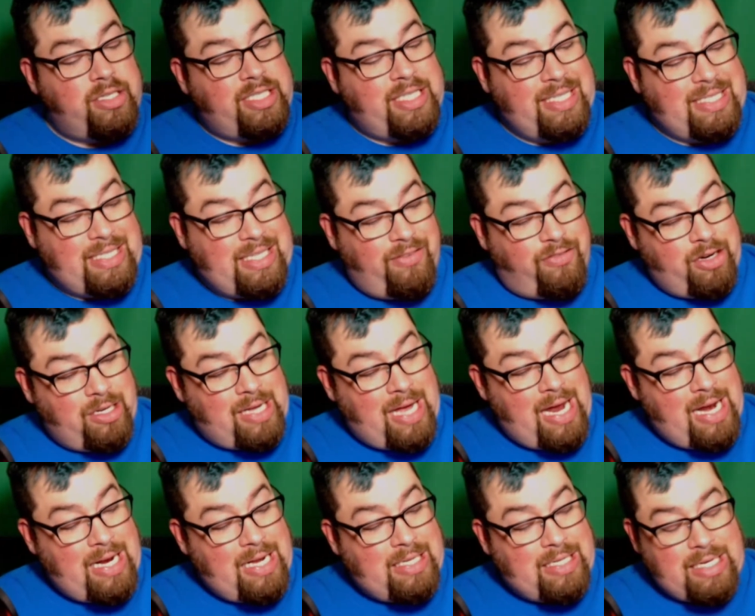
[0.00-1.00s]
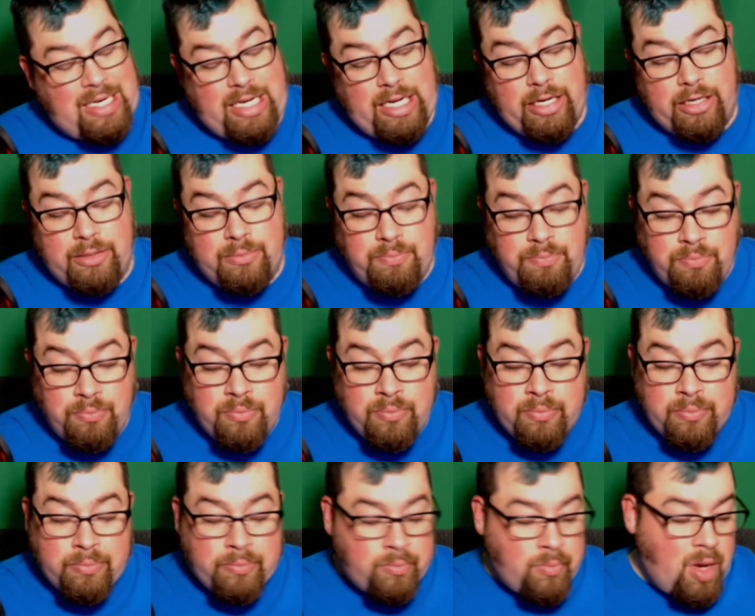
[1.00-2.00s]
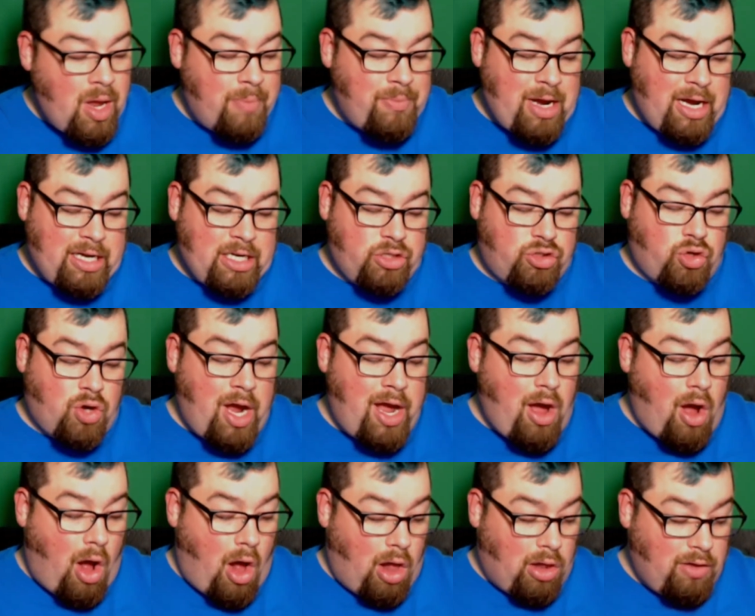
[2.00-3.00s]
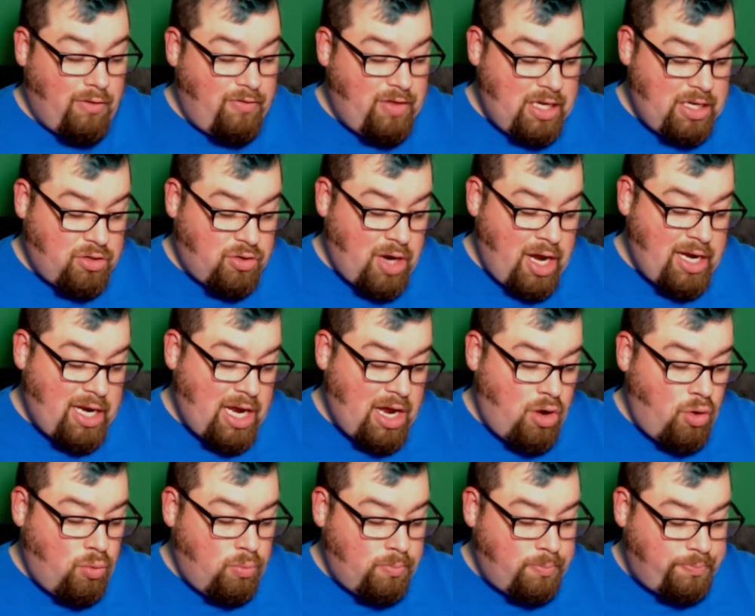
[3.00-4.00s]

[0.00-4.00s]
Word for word: six different candies in here. I'm not going to try all of these right now.